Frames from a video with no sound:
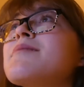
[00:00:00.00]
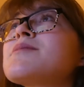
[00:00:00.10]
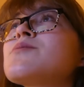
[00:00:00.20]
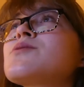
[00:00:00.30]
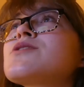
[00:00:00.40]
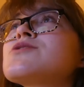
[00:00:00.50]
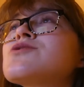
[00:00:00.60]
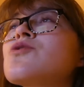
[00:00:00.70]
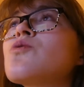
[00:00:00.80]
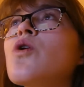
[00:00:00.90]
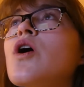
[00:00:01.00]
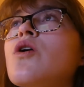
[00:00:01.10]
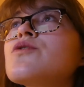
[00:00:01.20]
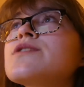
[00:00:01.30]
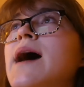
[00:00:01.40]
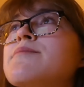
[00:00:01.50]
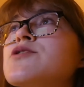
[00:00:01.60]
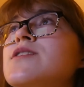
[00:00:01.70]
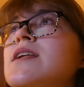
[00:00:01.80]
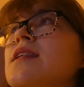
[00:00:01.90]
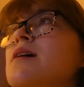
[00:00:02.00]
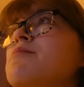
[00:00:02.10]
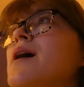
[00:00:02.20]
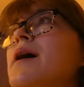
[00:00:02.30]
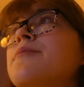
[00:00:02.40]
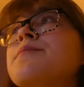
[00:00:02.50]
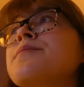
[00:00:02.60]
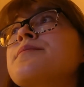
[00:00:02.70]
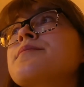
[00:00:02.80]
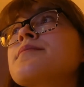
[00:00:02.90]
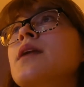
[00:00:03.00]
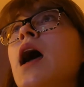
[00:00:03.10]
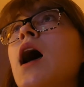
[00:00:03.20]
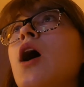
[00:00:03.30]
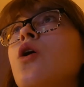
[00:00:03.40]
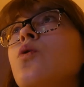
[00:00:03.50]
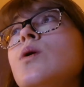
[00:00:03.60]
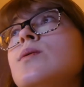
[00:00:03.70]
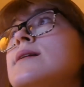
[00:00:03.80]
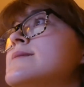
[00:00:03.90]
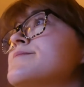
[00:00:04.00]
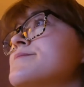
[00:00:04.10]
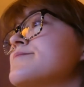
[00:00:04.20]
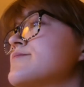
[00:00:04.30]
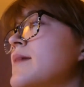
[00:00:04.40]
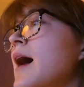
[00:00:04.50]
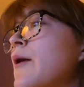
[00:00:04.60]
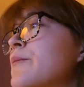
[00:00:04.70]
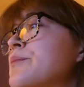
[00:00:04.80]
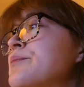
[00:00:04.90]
many words or a whole chapter or anything, but, whew, no.